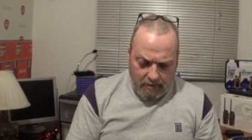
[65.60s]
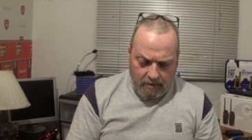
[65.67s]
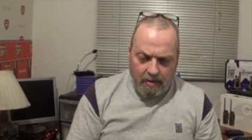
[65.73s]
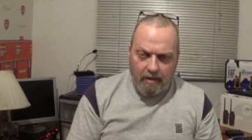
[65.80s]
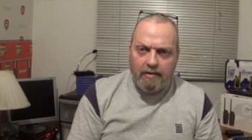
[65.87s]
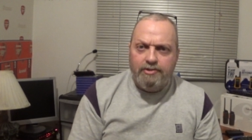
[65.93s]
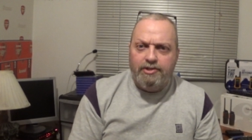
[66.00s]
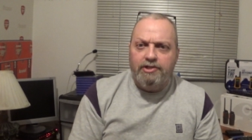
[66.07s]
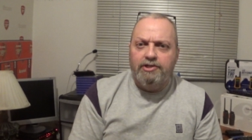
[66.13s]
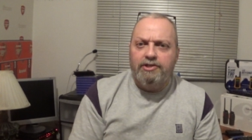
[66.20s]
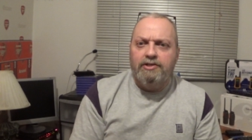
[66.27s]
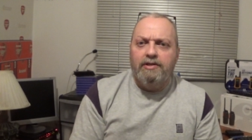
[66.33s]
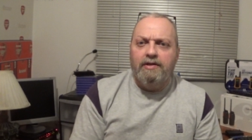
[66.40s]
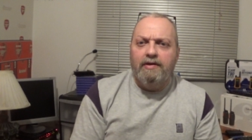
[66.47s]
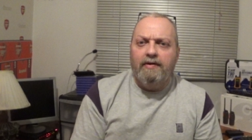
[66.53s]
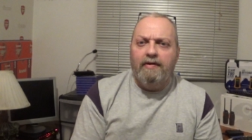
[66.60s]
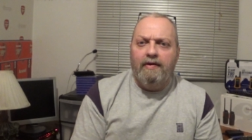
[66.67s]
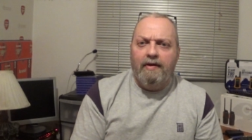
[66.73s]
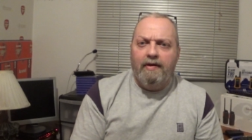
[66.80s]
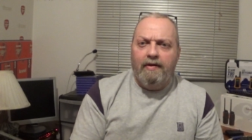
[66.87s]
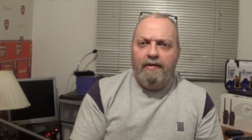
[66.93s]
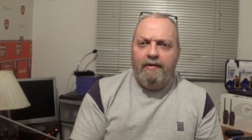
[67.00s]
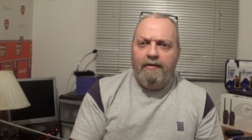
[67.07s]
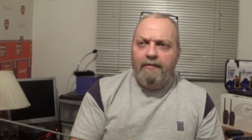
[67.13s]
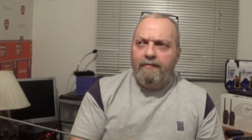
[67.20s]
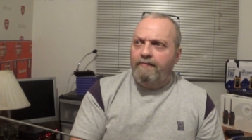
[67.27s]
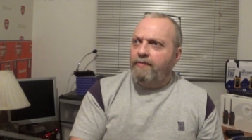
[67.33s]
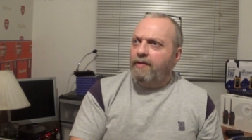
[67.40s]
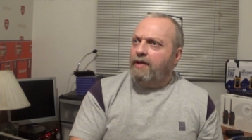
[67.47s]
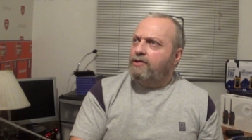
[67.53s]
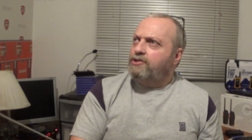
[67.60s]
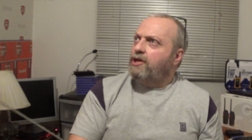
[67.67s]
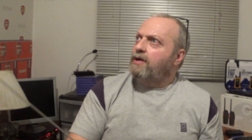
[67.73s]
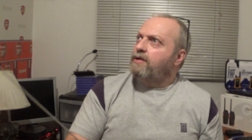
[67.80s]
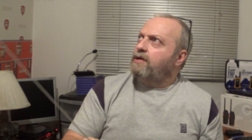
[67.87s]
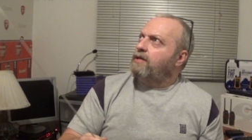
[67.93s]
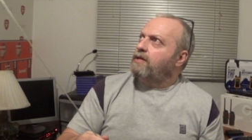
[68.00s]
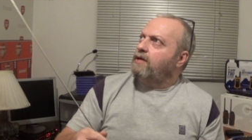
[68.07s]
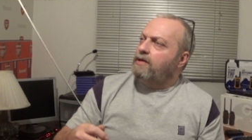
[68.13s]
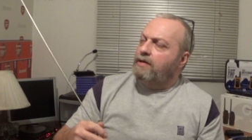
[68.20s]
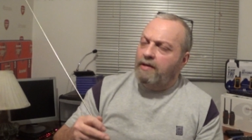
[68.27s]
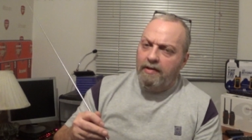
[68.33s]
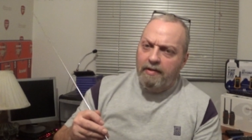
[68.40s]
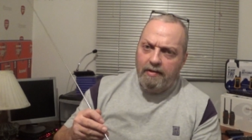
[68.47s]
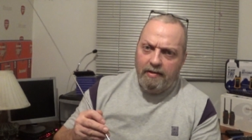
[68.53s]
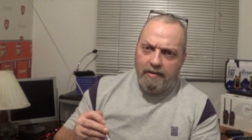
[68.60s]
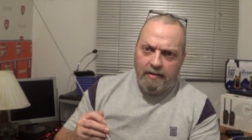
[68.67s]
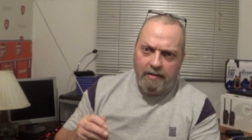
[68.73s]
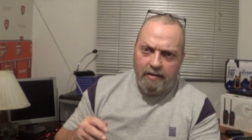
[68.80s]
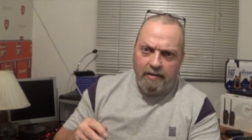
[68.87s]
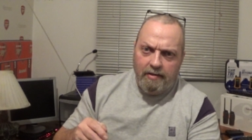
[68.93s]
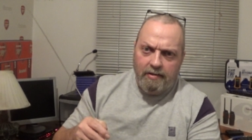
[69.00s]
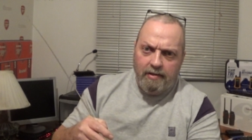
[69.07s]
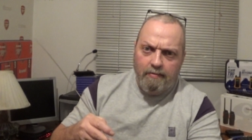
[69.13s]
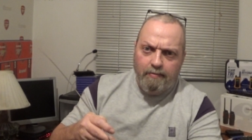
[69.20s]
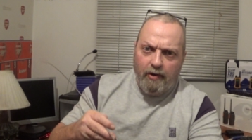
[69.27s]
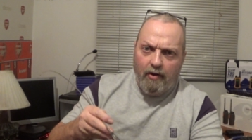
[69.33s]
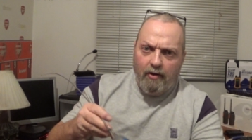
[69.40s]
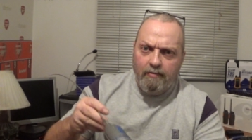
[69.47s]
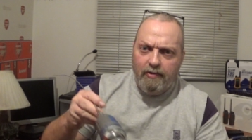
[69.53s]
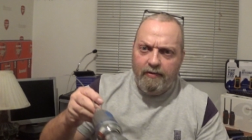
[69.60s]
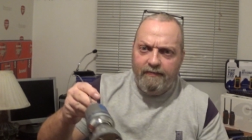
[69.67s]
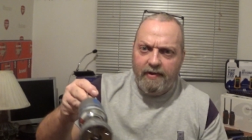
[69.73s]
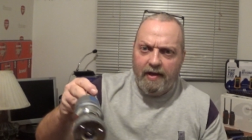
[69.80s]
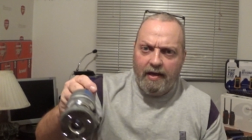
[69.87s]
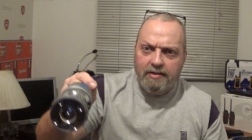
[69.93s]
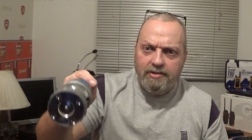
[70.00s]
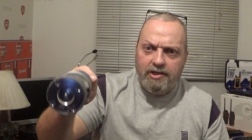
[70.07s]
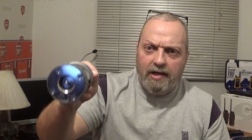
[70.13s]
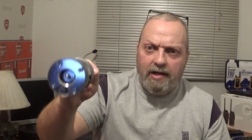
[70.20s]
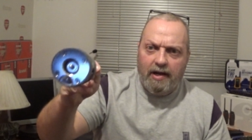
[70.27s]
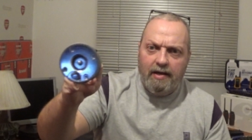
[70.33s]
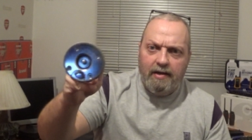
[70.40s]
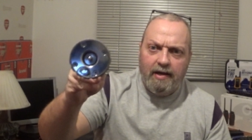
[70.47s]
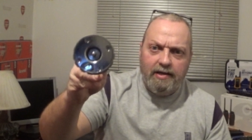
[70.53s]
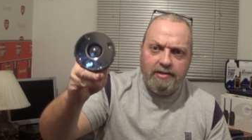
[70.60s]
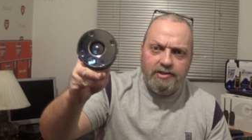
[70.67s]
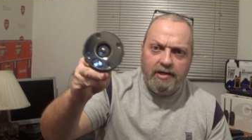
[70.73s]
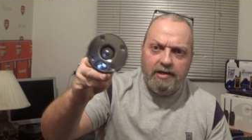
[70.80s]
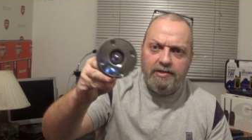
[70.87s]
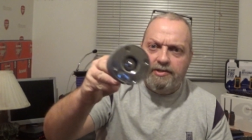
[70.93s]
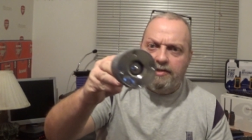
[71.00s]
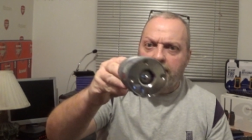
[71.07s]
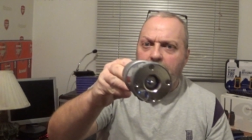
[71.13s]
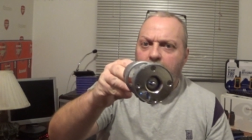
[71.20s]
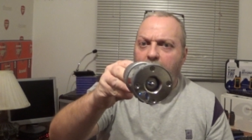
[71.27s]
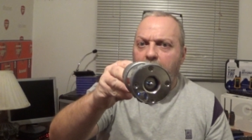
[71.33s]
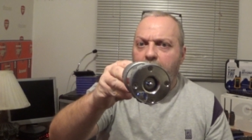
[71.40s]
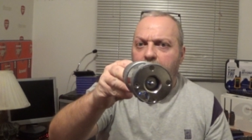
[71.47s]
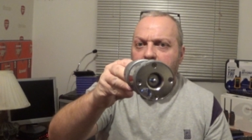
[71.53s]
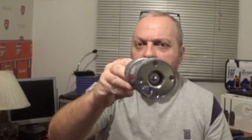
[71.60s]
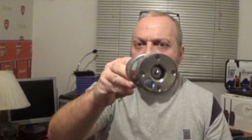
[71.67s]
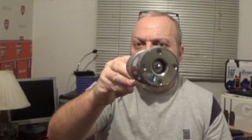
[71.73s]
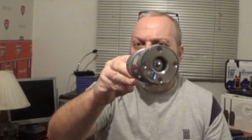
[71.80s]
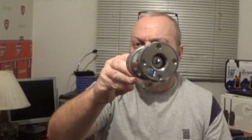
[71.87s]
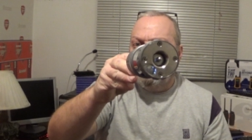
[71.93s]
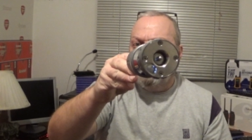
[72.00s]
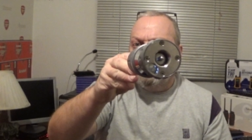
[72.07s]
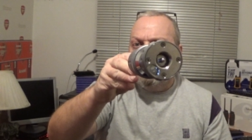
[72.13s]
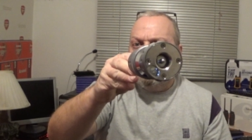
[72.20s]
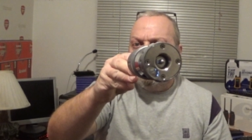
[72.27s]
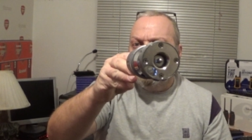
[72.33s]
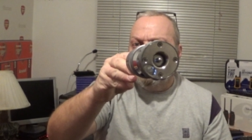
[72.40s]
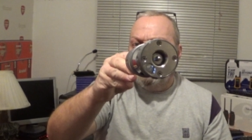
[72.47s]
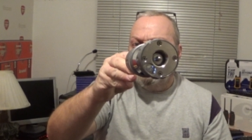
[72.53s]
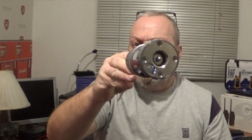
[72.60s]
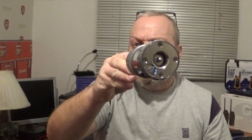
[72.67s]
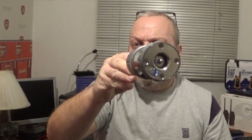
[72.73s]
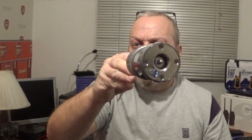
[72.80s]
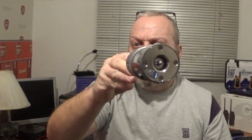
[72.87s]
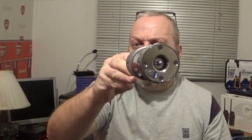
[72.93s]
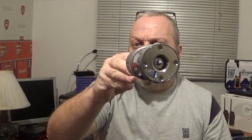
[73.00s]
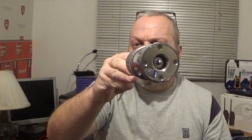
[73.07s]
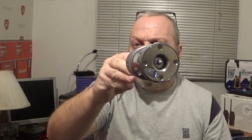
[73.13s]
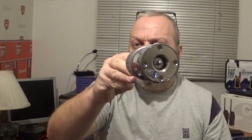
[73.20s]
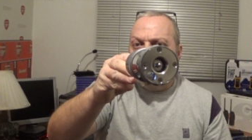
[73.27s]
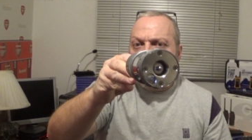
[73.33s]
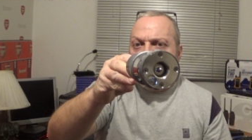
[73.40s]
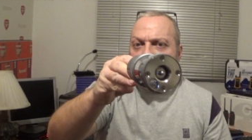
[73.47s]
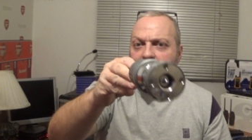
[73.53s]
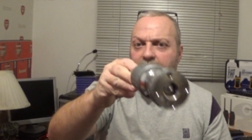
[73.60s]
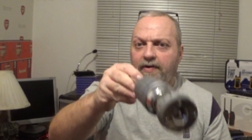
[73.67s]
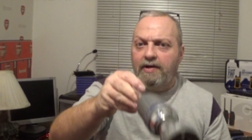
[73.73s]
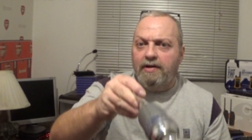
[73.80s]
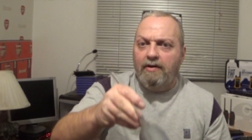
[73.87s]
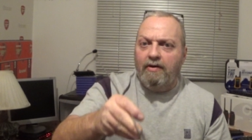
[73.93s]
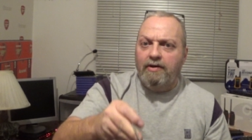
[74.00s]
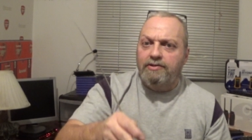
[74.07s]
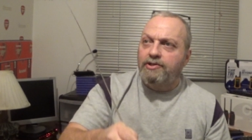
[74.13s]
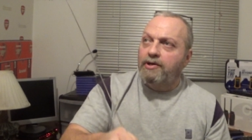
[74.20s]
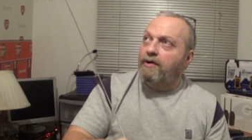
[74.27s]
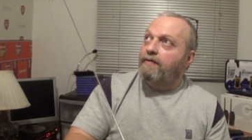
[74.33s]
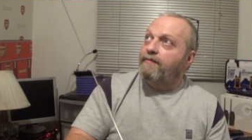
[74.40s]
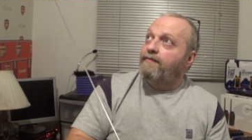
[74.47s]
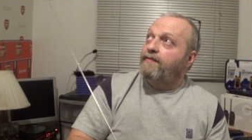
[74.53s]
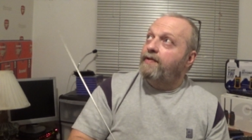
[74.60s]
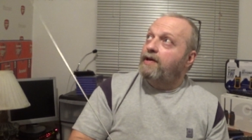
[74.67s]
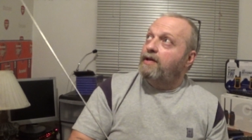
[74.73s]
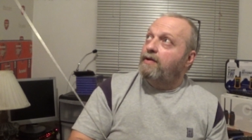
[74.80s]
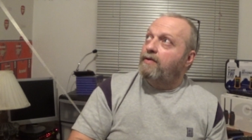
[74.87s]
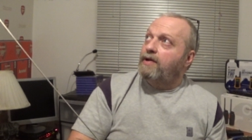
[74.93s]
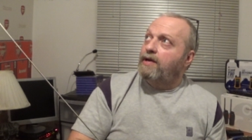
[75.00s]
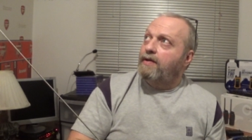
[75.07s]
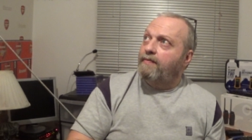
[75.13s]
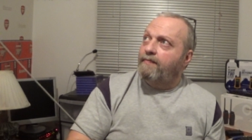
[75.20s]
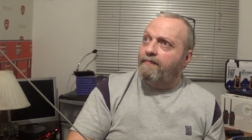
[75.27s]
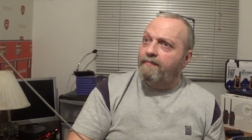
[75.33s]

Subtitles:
Now I'll just show you the bottom of the antenna as it is at the moment. It's got an SO239 type fitting on it,